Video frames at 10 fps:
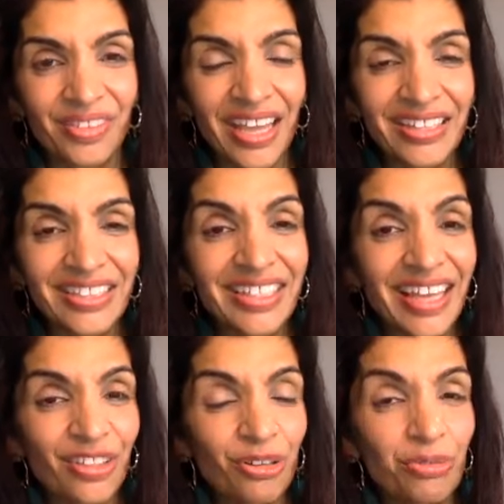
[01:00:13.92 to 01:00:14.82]
And
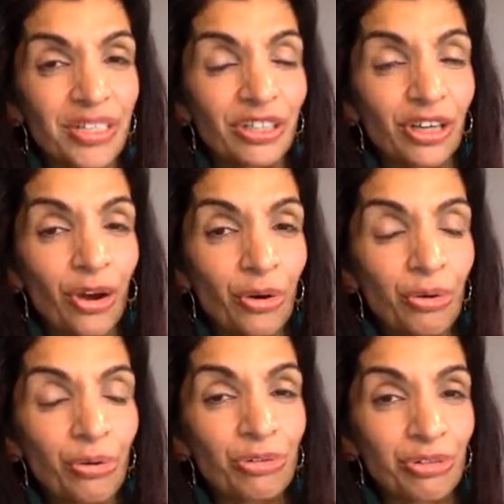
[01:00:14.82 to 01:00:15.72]
together we
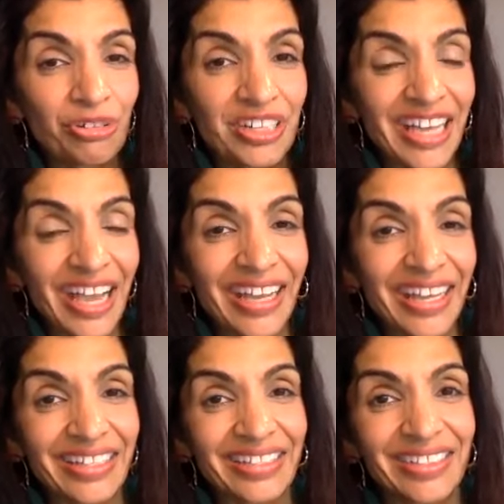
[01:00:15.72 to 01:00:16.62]
co
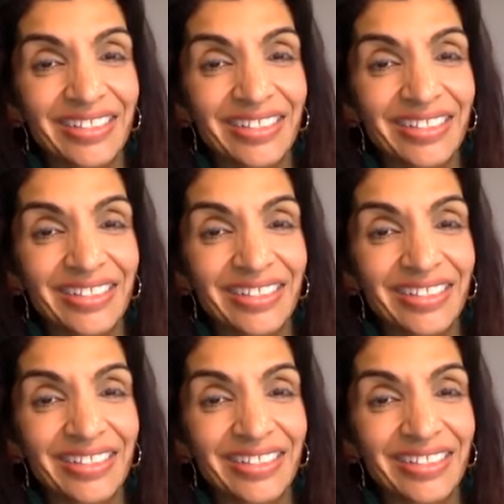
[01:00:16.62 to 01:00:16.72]
create